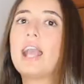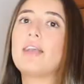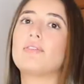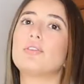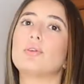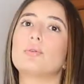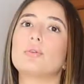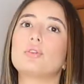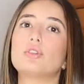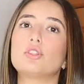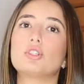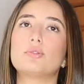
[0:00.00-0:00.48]

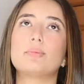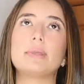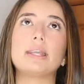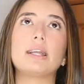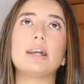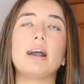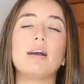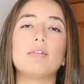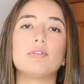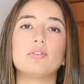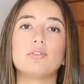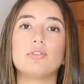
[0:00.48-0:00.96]
if you want to just be
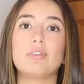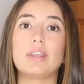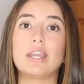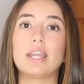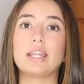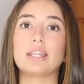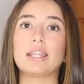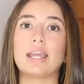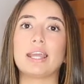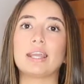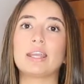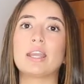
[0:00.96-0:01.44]

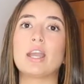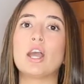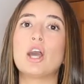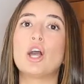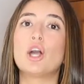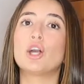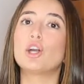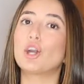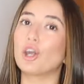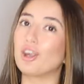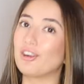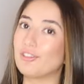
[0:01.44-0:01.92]
comfy and, like,
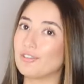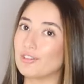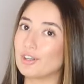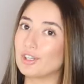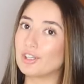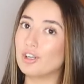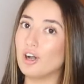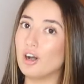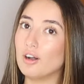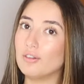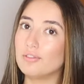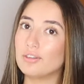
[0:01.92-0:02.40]
go for
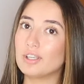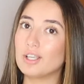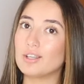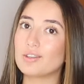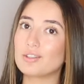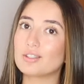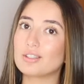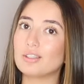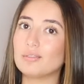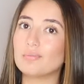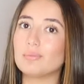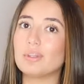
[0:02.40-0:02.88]
a coffee
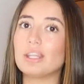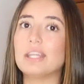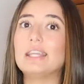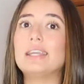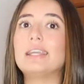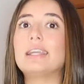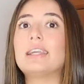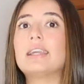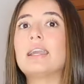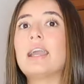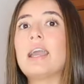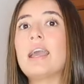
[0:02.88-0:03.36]
or
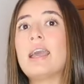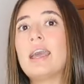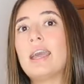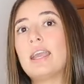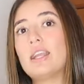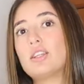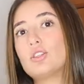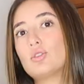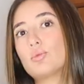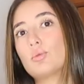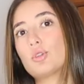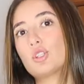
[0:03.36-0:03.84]
something,
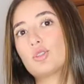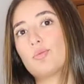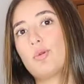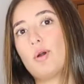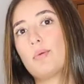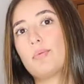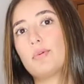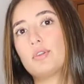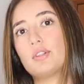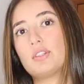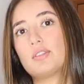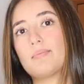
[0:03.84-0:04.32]
you just want to
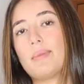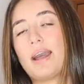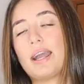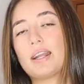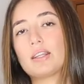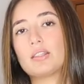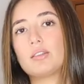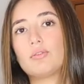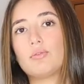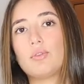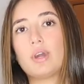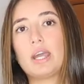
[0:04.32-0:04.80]
pop on some
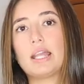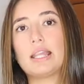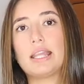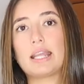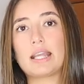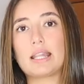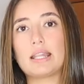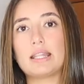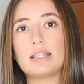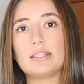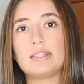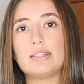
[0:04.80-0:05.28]
activewear,
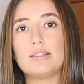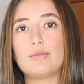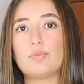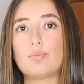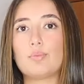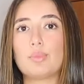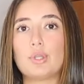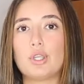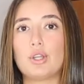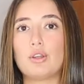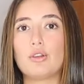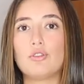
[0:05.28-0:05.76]
like, this is
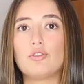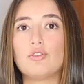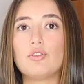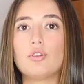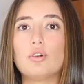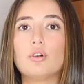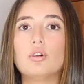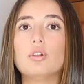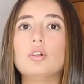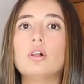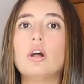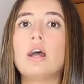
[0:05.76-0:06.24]

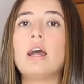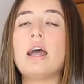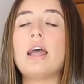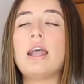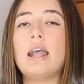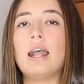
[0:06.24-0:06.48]
beautiful.